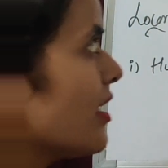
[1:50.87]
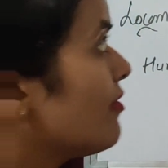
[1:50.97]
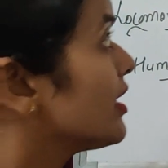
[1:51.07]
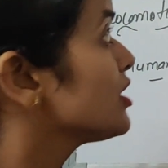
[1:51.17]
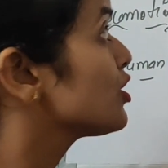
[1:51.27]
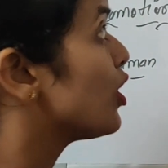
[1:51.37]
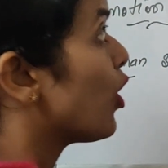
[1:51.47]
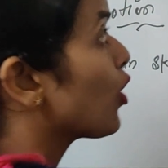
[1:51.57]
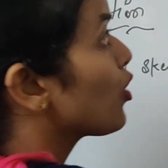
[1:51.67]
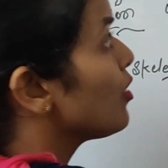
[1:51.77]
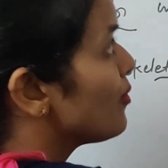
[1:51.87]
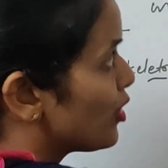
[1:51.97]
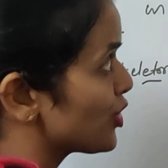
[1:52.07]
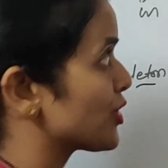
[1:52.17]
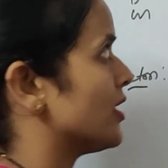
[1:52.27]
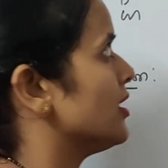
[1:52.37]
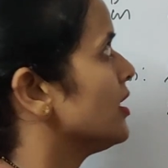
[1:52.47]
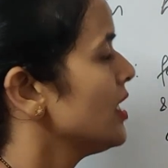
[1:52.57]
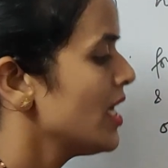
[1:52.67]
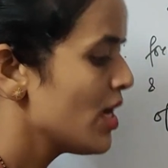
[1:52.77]
have, what is locomotion?
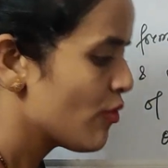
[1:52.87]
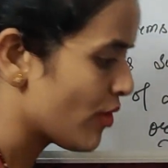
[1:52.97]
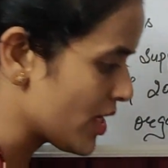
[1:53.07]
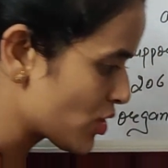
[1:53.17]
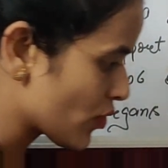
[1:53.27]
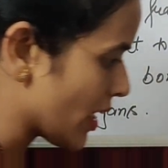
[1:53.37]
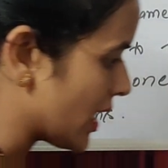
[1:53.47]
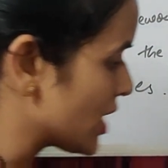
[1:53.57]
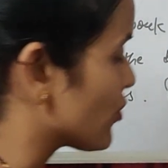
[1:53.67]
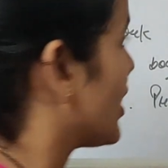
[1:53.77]
First word is,